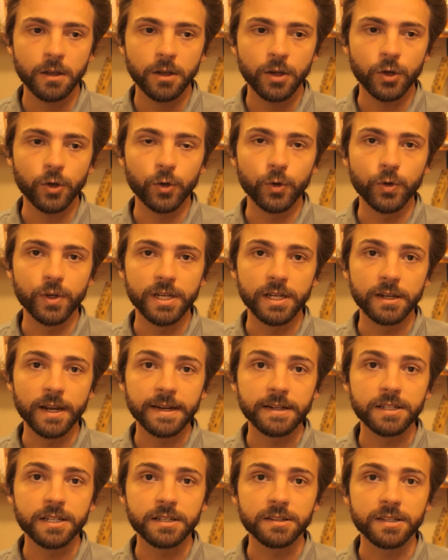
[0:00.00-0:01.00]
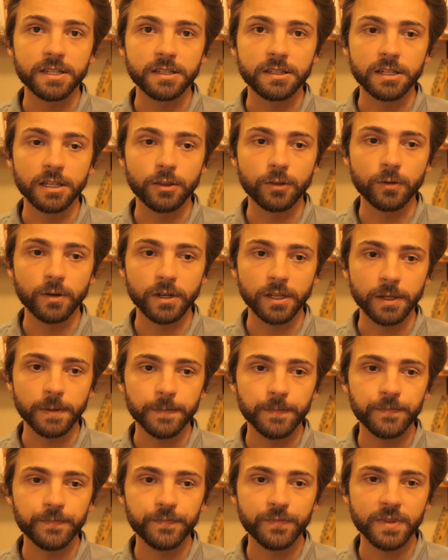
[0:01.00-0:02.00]
who in 1963
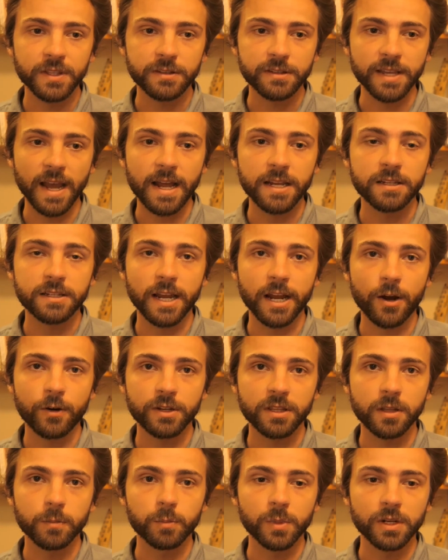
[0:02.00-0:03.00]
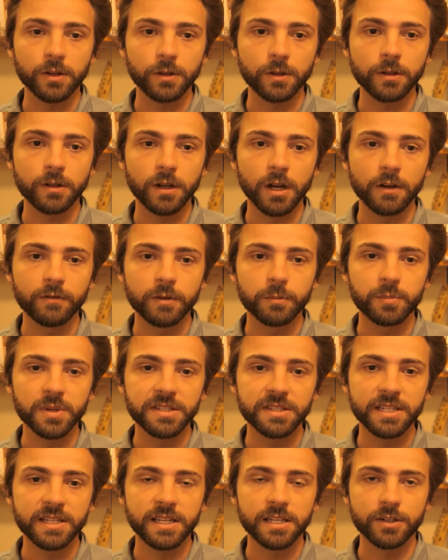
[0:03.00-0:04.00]
sat down in the middle of a
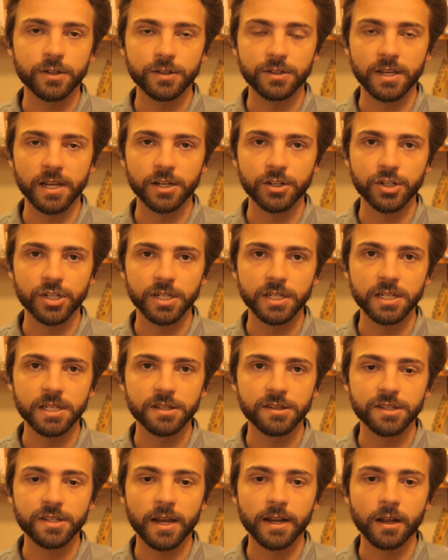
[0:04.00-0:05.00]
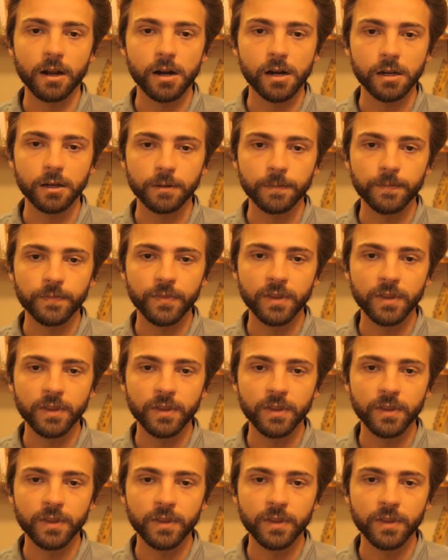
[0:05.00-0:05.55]
busy intersection in Saigon,